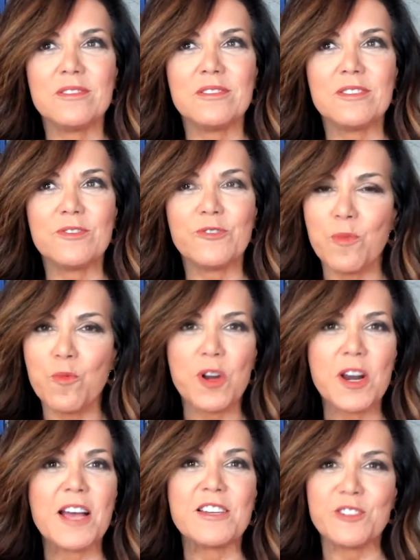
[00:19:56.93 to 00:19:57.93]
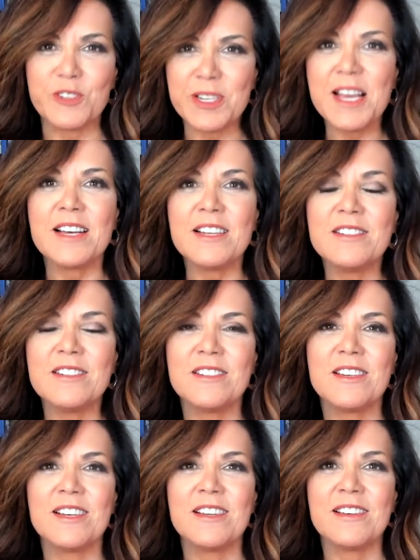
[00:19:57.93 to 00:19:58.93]
from what I understand,
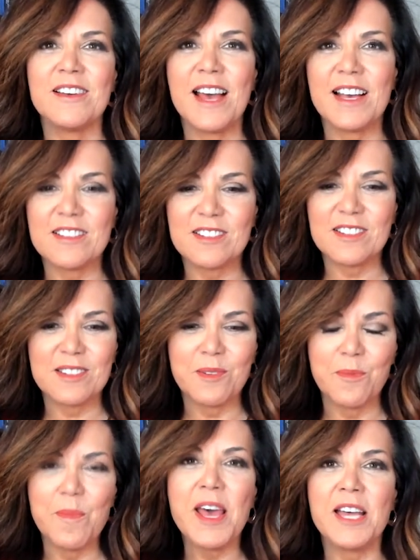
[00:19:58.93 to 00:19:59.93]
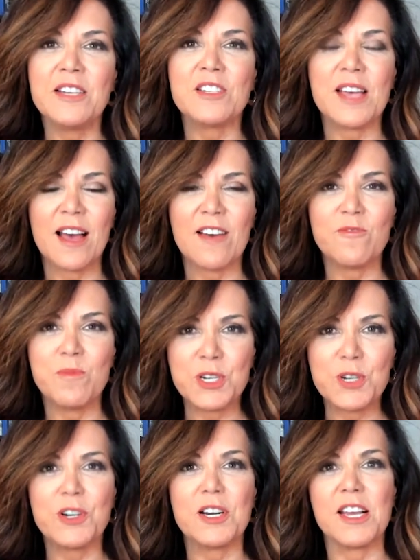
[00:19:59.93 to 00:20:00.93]
asks men to have
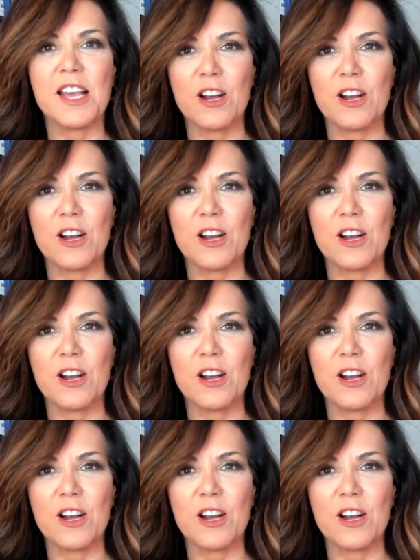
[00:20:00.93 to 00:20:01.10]
maternity care